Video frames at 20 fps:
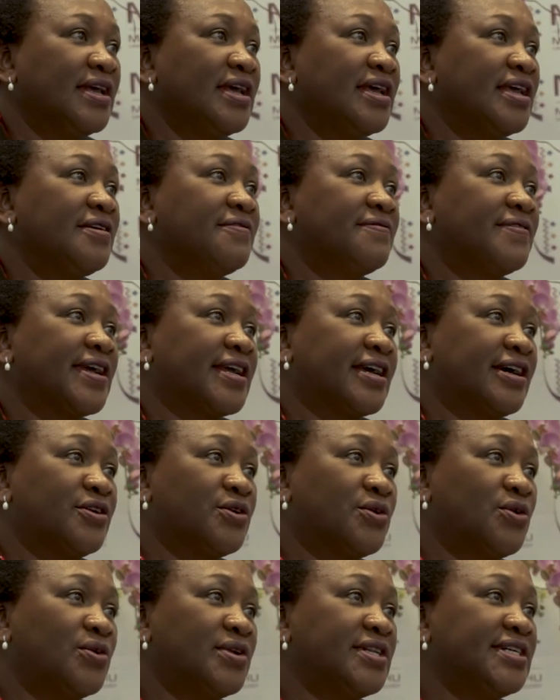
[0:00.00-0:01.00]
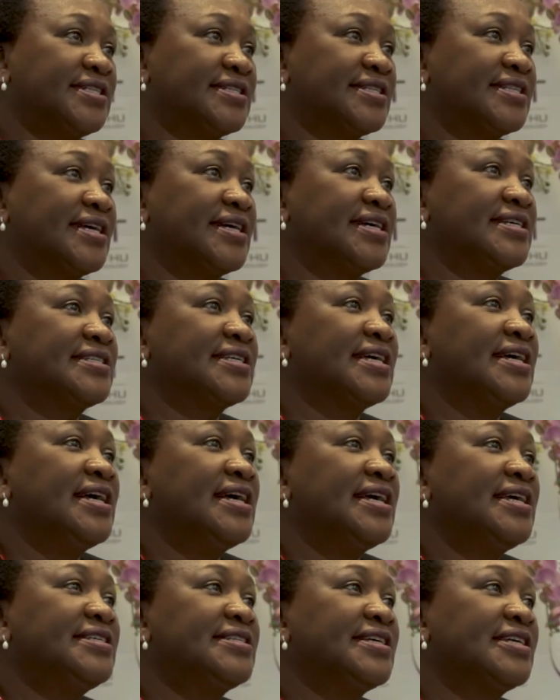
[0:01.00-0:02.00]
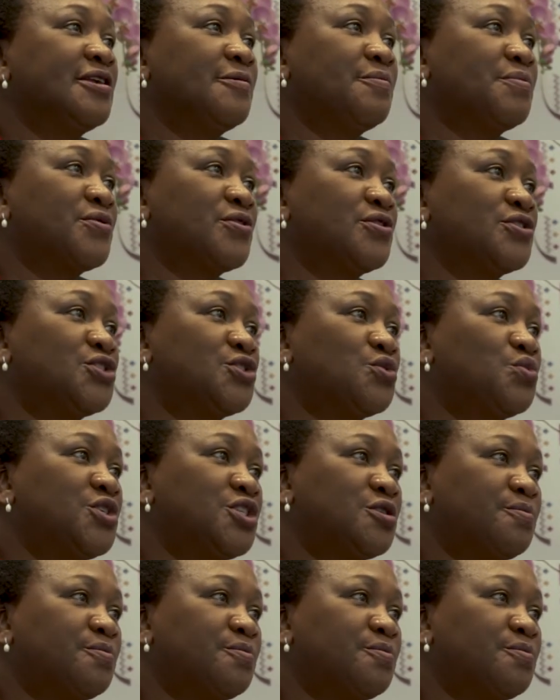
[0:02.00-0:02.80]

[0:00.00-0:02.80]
if I can call it that, is an approach which